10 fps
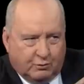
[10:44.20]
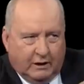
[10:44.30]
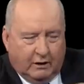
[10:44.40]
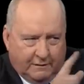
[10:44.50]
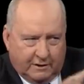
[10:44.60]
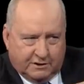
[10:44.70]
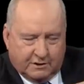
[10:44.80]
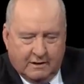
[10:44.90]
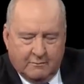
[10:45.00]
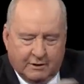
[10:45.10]
as well on
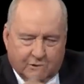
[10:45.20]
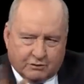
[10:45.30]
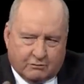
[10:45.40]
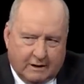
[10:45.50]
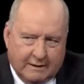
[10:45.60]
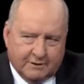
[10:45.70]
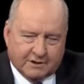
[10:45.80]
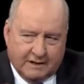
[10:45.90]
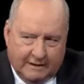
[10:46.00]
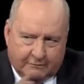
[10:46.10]
this, because, Graham,
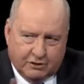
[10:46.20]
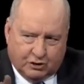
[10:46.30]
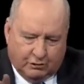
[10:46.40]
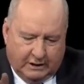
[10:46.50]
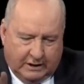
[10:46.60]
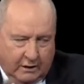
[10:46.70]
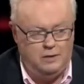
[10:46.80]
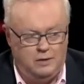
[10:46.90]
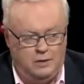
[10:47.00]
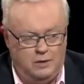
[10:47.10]
there's another issue here
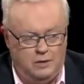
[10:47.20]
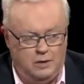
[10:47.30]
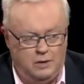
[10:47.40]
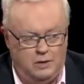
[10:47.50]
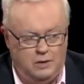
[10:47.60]
which